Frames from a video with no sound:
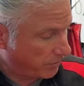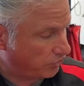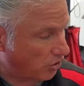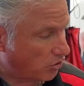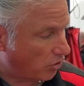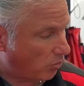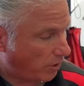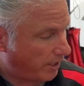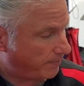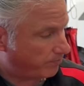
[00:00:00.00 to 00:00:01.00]
This is our current
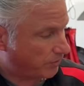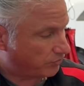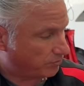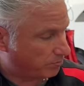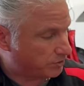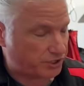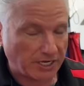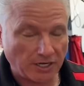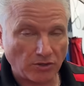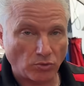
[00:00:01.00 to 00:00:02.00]
way. This
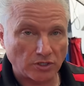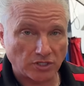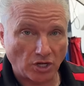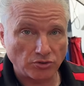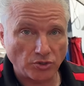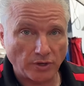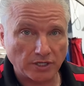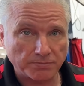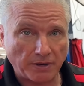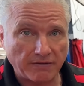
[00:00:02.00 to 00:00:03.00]
machine was loaned to
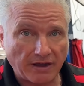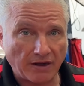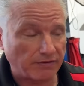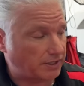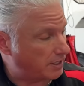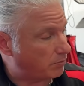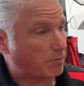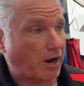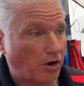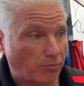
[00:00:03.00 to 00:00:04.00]
us by Valvoline. We
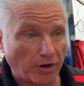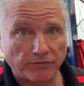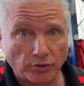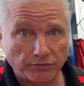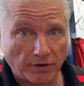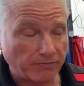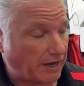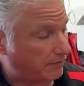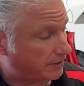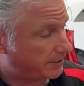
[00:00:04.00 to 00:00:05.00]
buy our brake fluid from
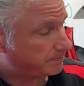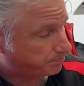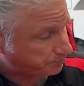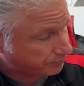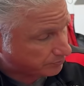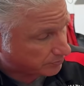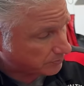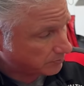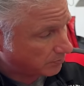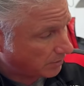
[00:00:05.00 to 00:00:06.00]
Valvoline.
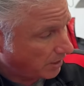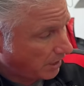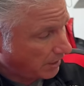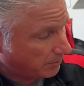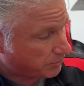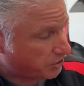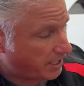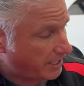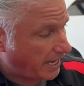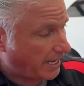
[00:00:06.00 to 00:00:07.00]
The
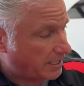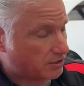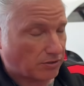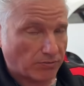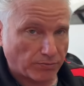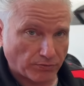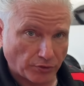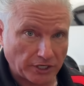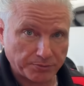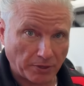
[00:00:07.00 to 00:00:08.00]
machine has
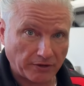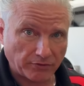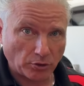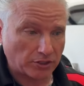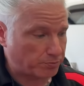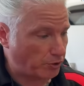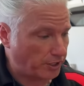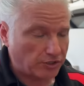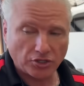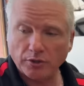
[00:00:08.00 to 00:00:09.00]
fresh brake fluid that's put
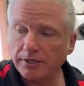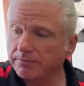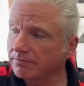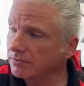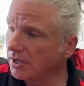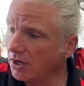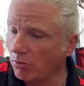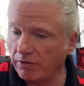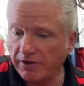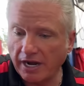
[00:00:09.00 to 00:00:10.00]
into it.
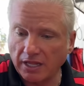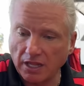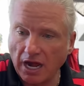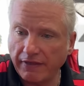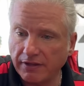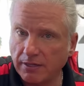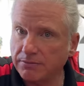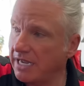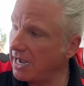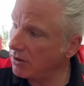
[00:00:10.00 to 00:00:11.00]
We've got a line that
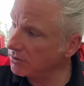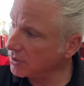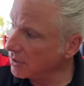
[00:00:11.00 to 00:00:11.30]
comes out.